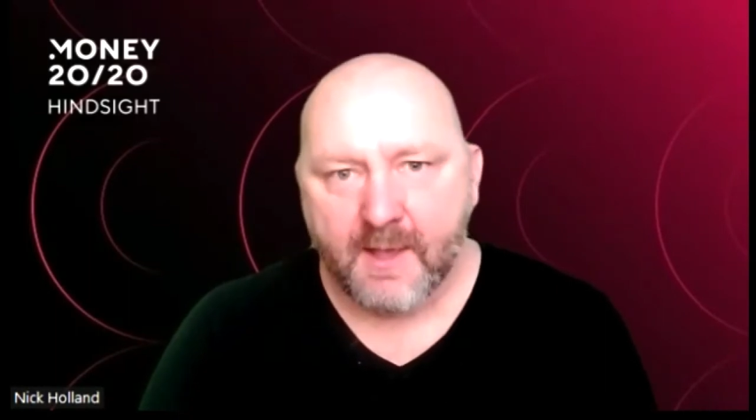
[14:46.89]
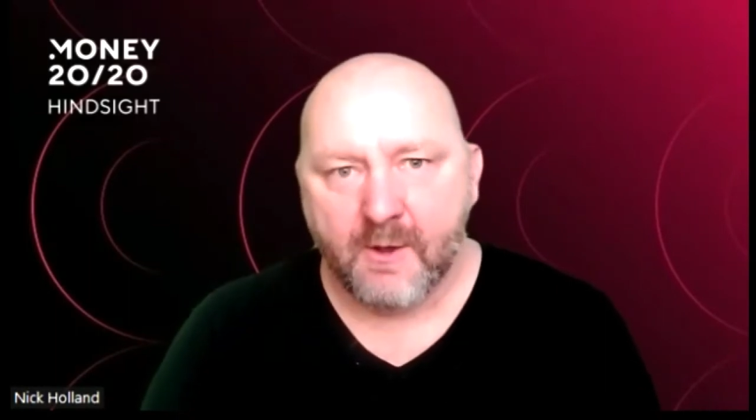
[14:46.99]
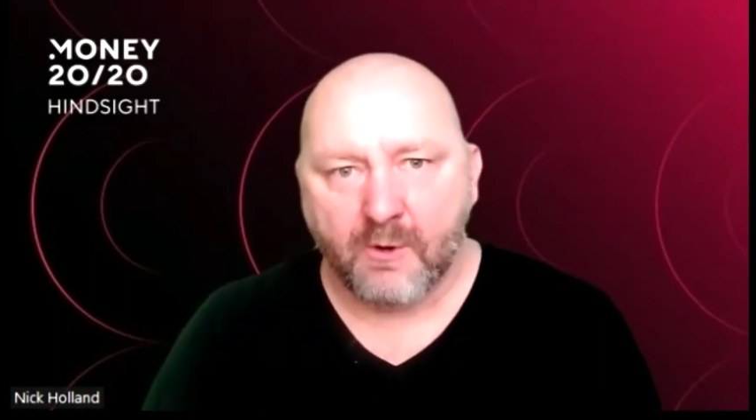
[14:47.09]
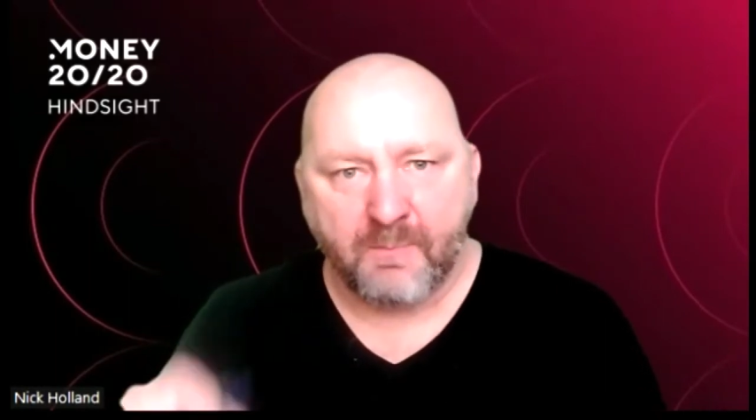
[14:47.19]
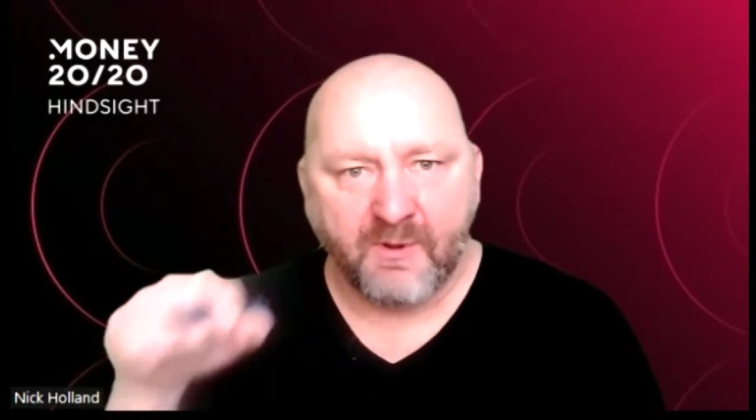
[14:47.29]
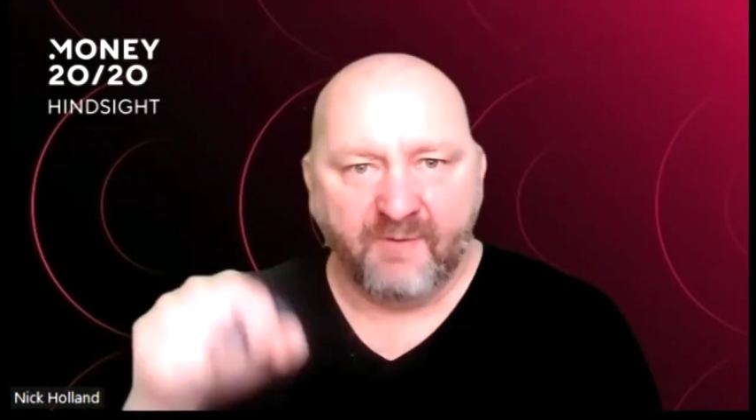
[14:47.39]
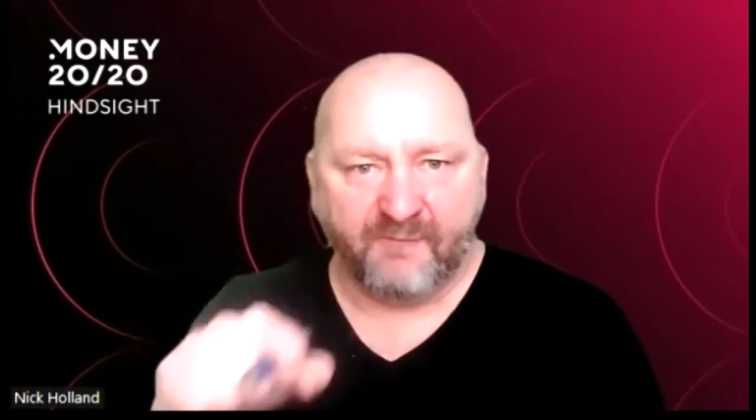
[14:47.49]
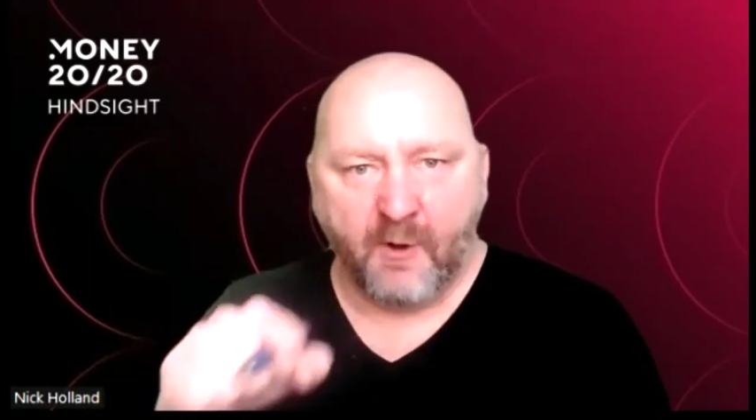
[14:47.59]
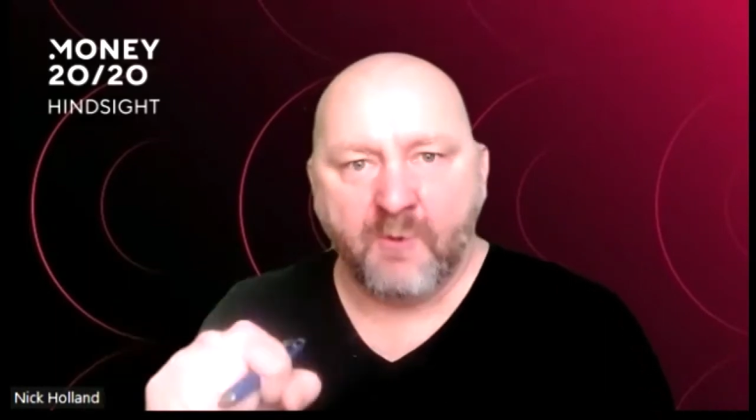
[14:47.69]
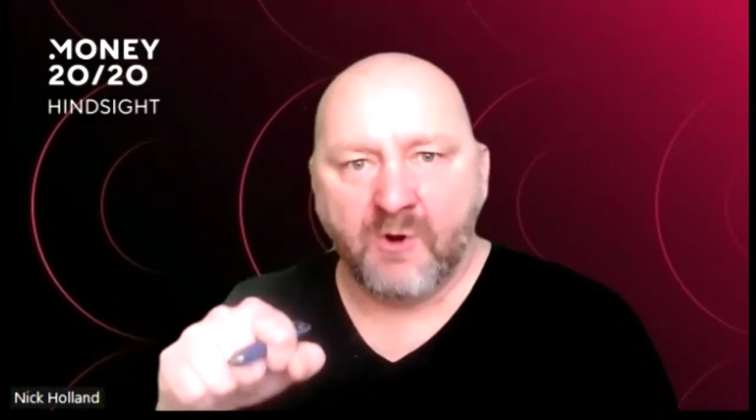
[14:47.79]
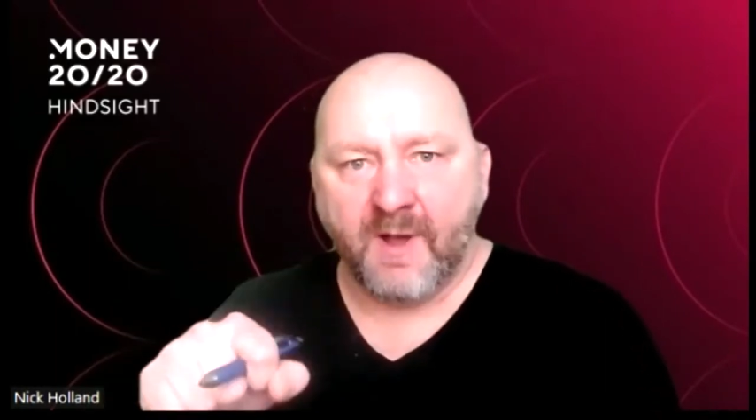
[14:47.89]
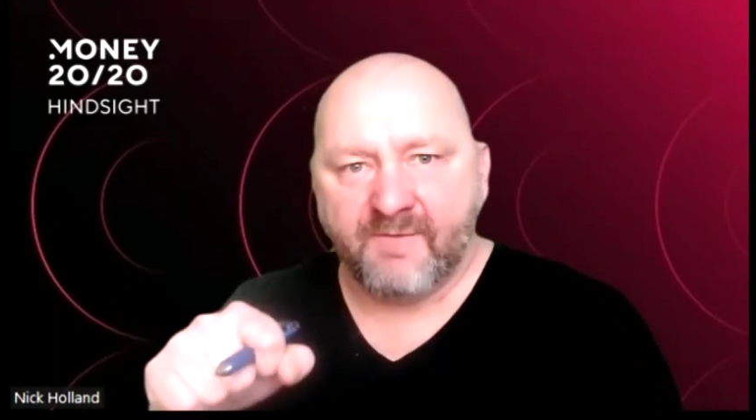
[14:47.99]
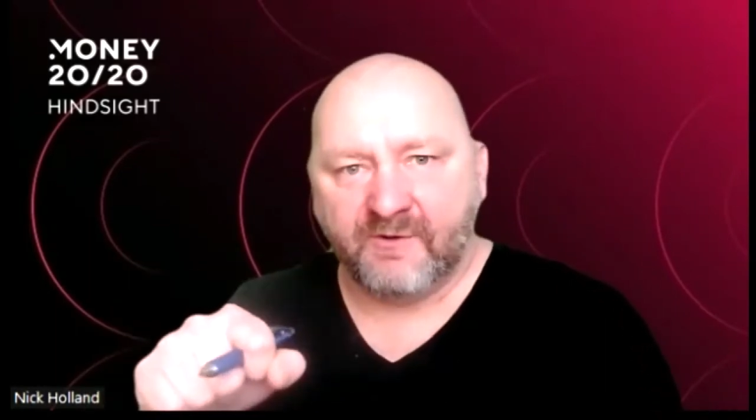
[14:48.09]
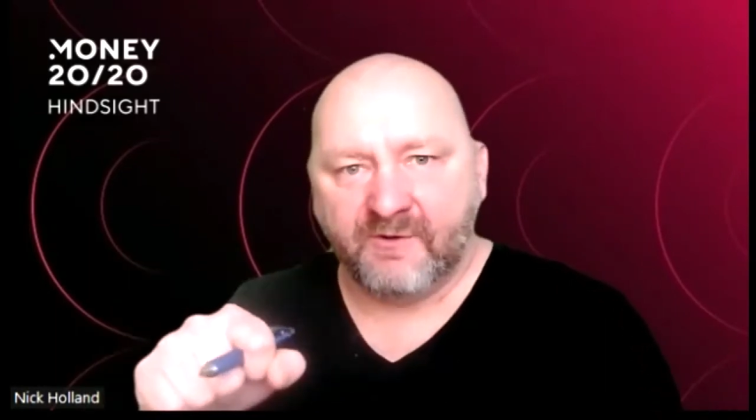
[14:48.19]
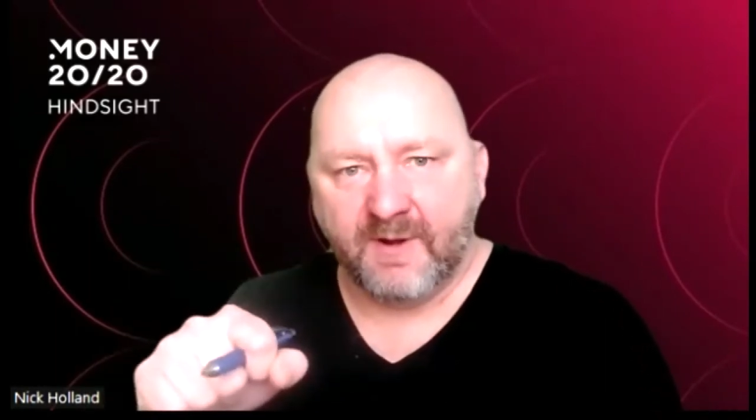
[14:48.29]
you've got to put your phone
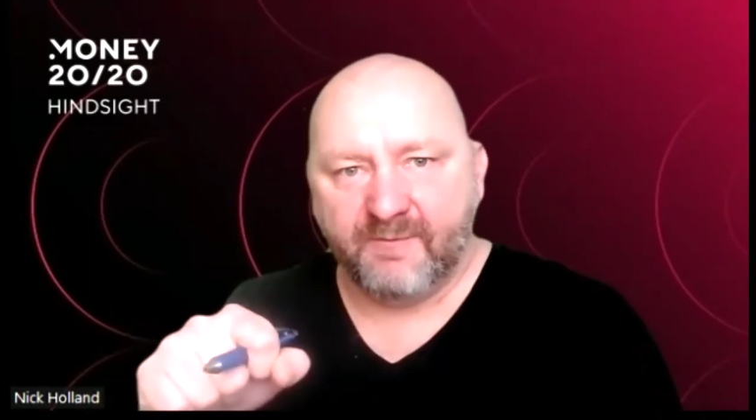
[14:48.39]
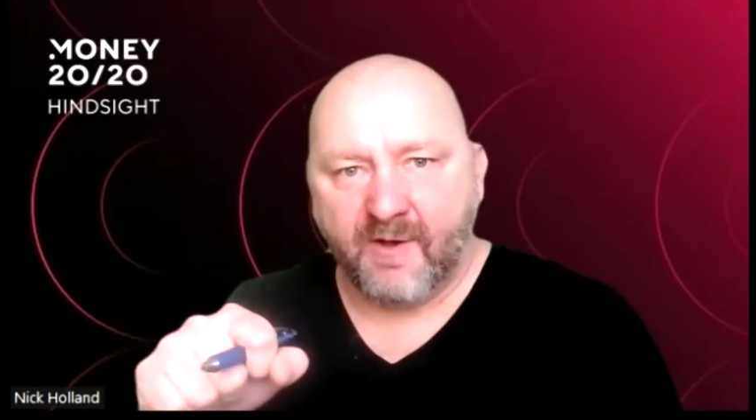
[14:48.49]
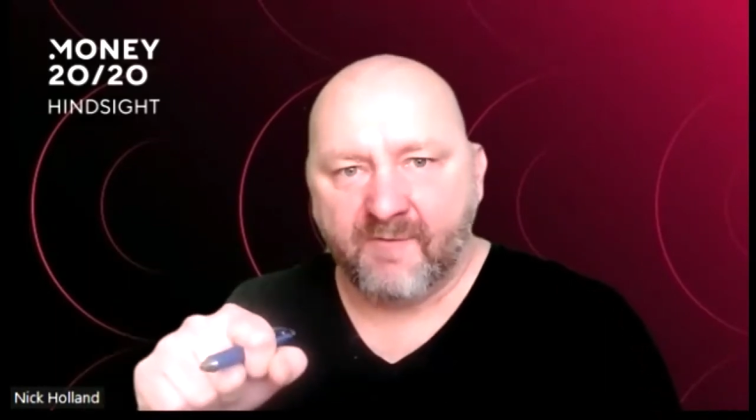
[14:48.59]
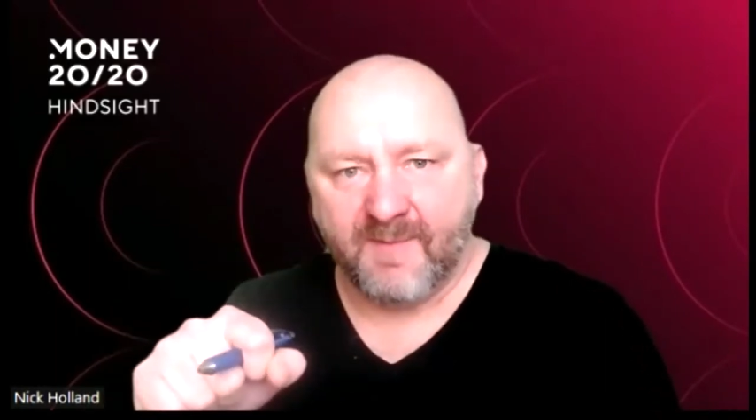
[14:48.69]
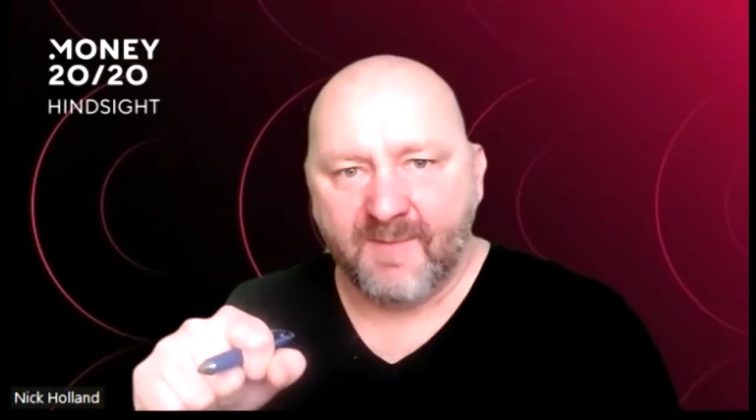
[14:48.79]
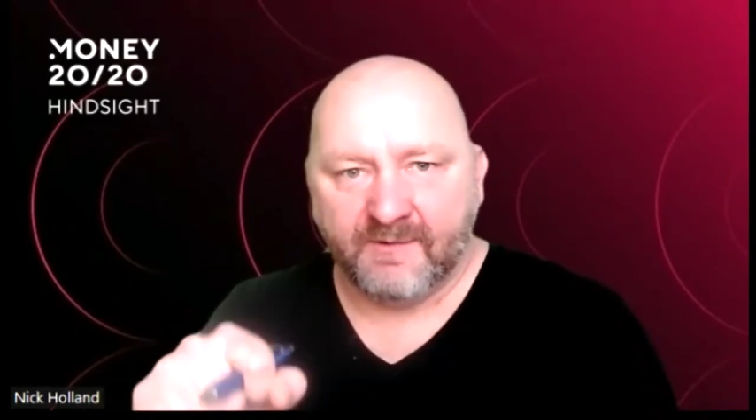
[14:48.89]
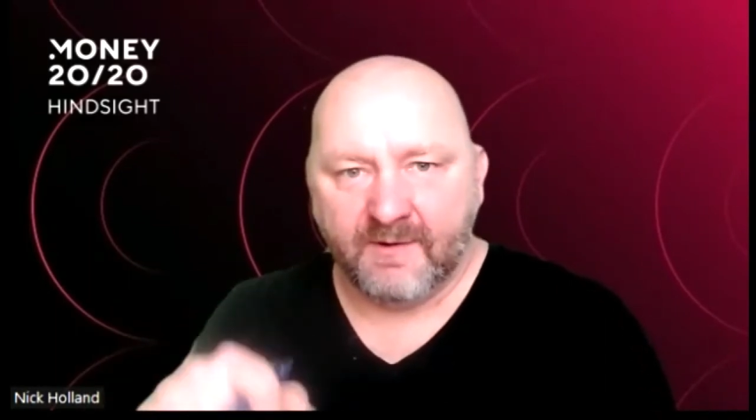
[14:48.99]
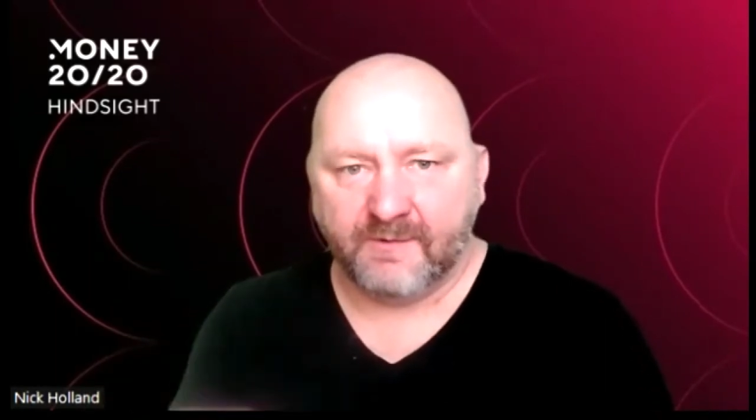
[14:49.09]
away for 25 minutes.